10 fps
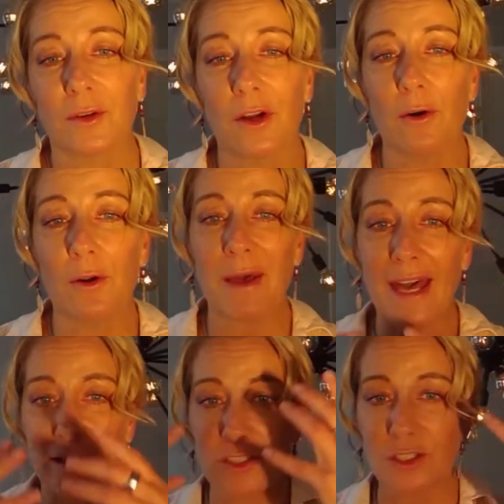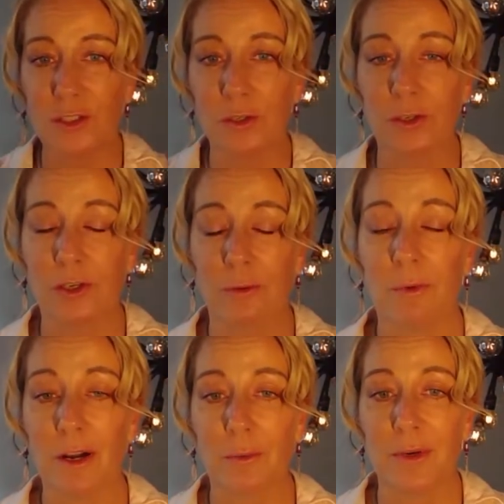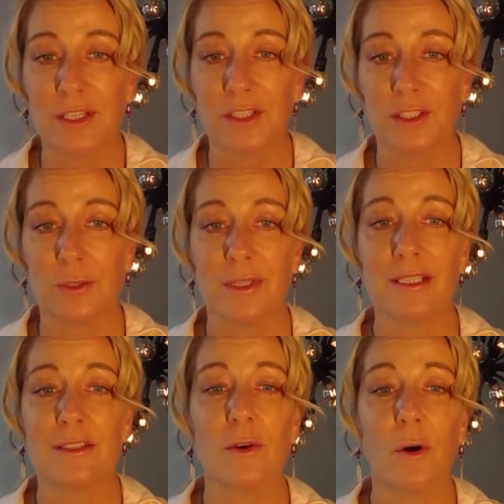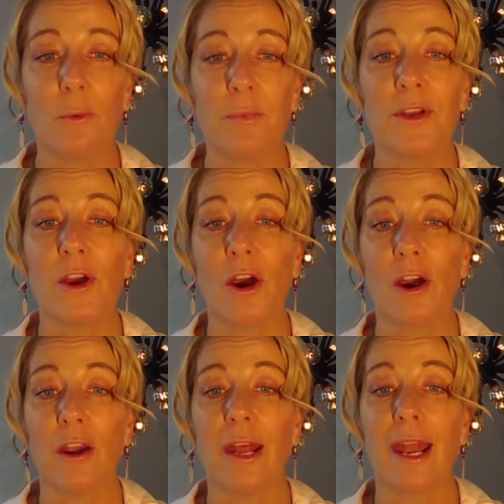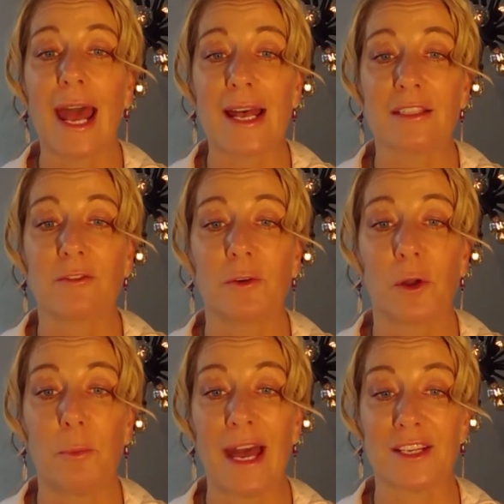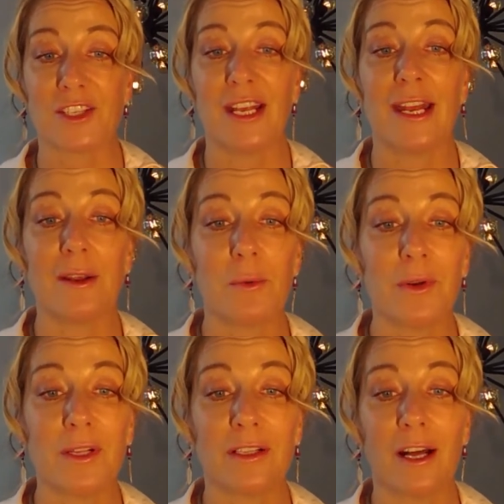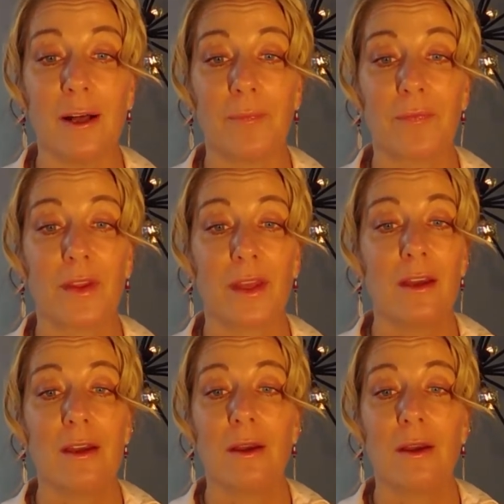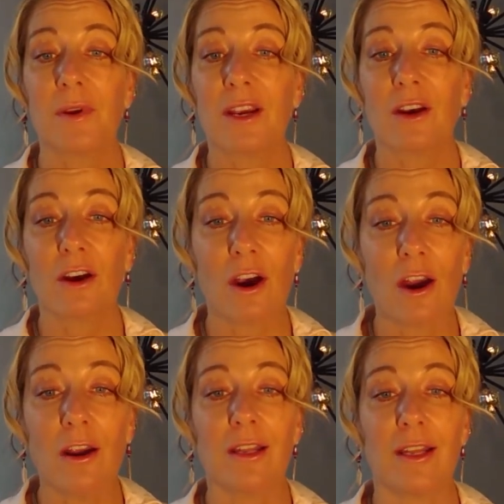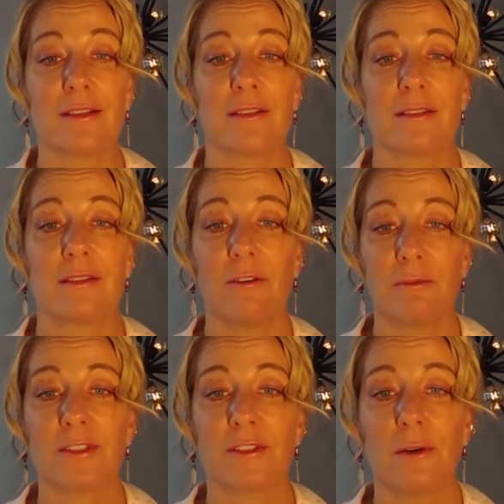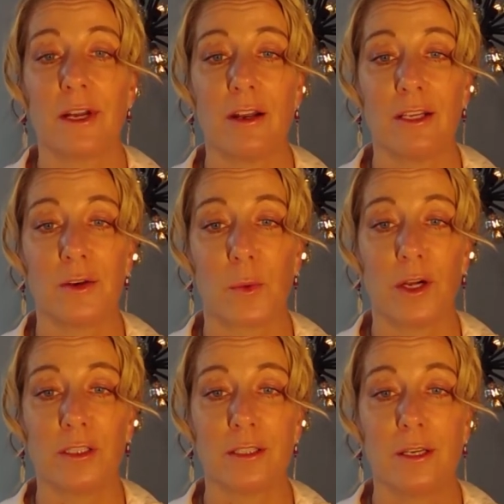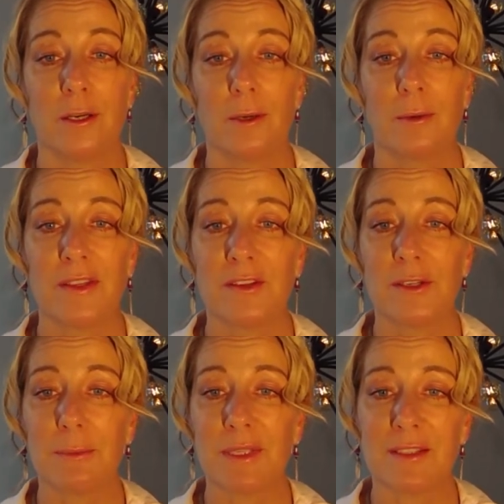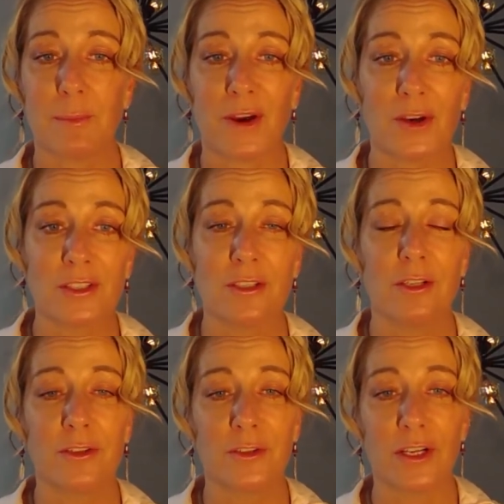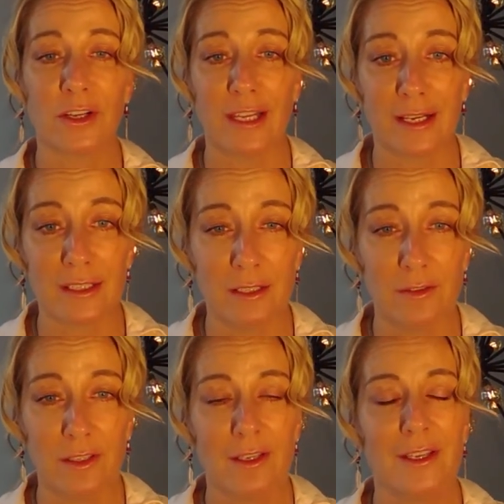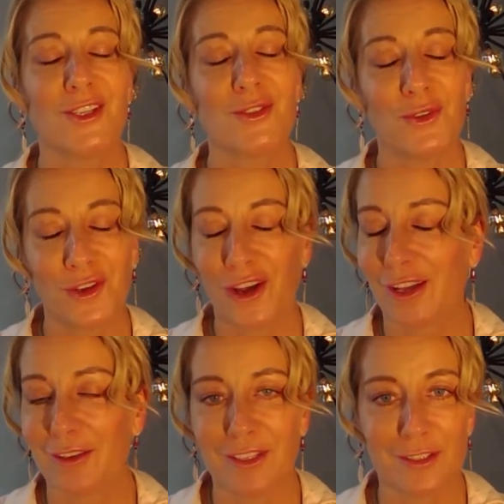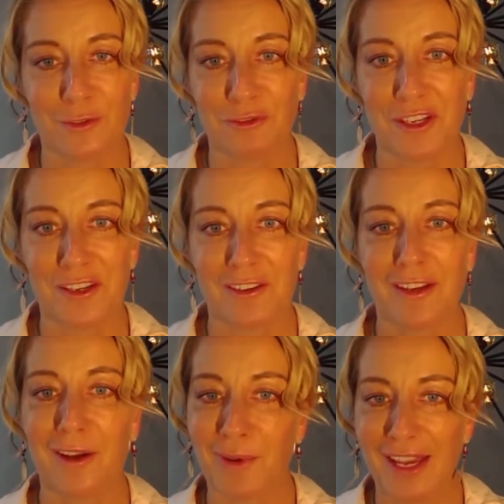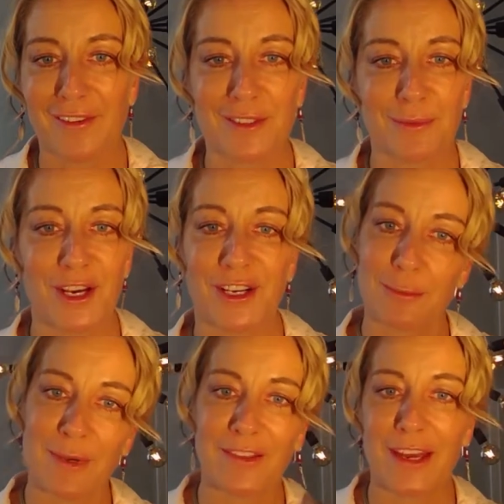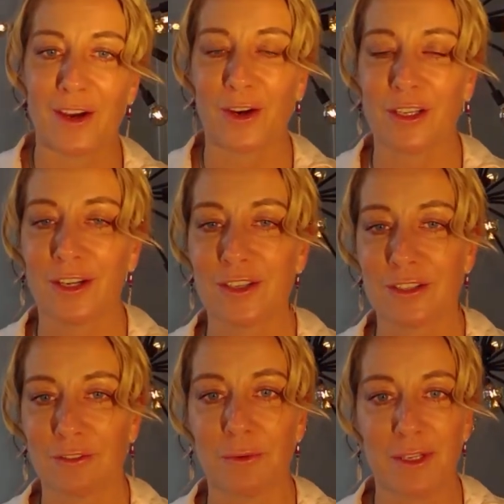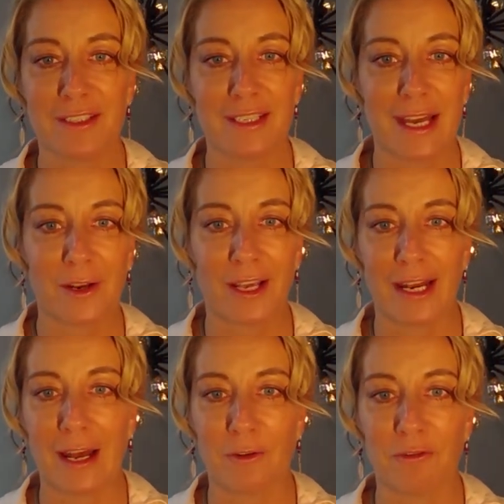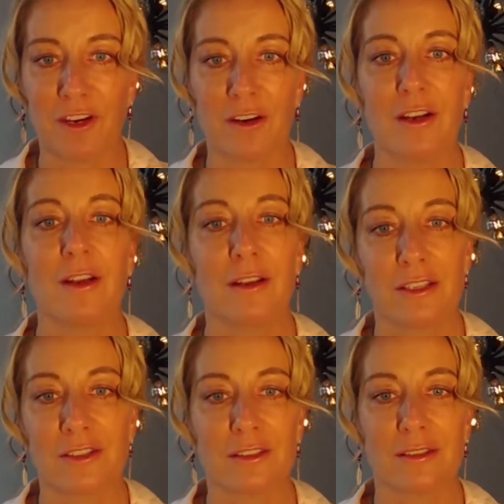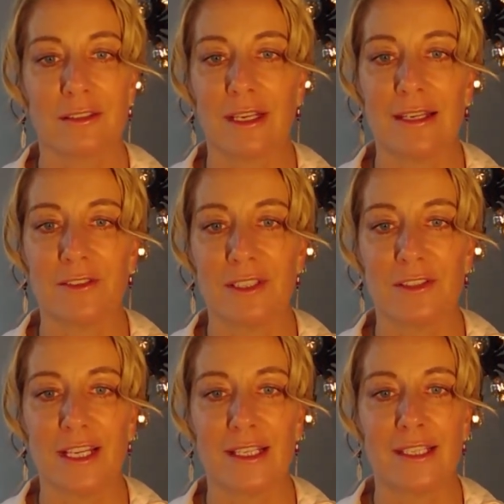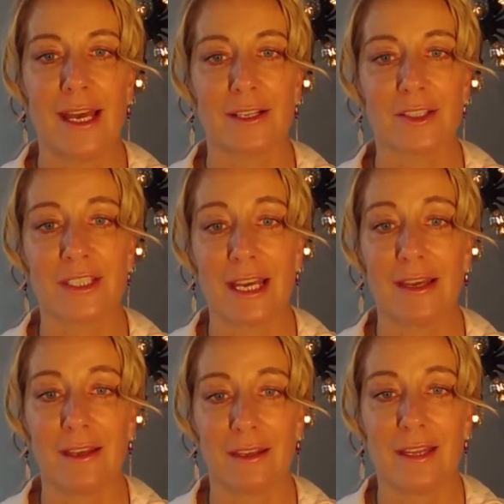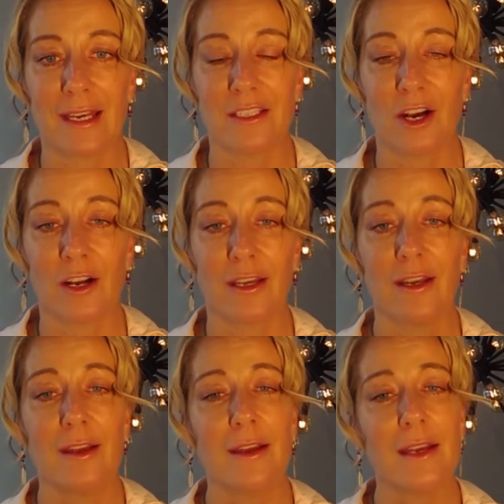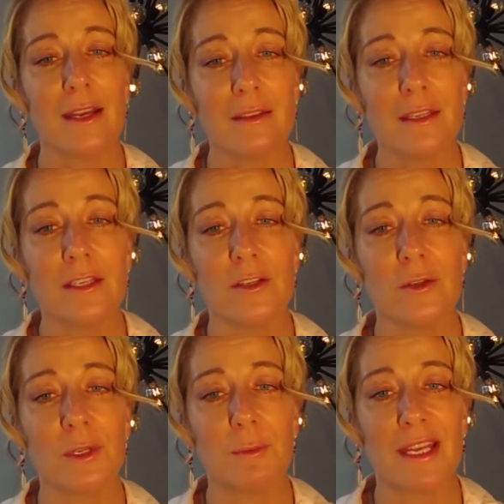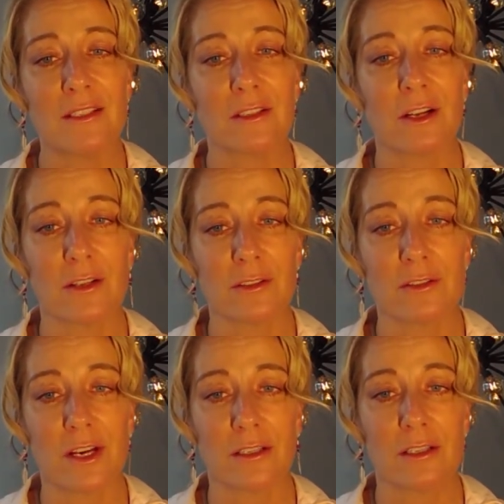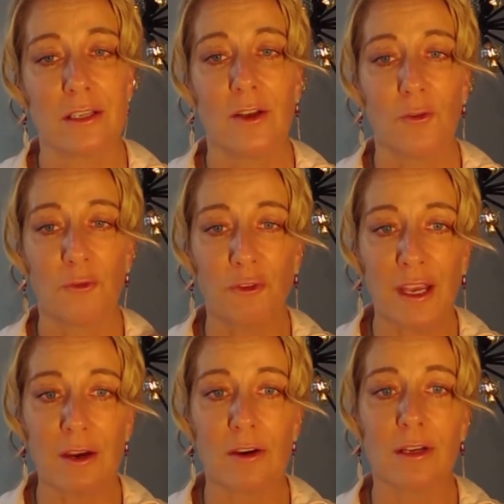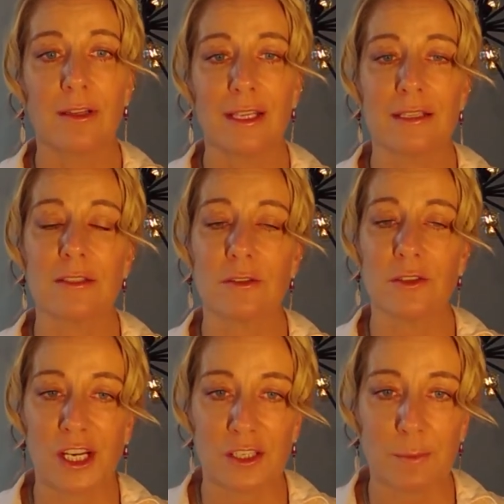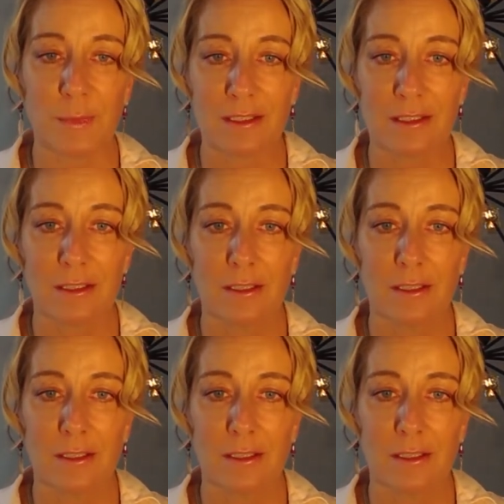going back to what we should do is to open your heart and ask for compassion, and it will come, regardless of what's going on in your world, whether it be the personal or the collective. Do not give in to fear. And we have some talks about that earlier. So if you want to see how to get out of fear, just enter into that talk. In the human mental construct, fear leads to judgment,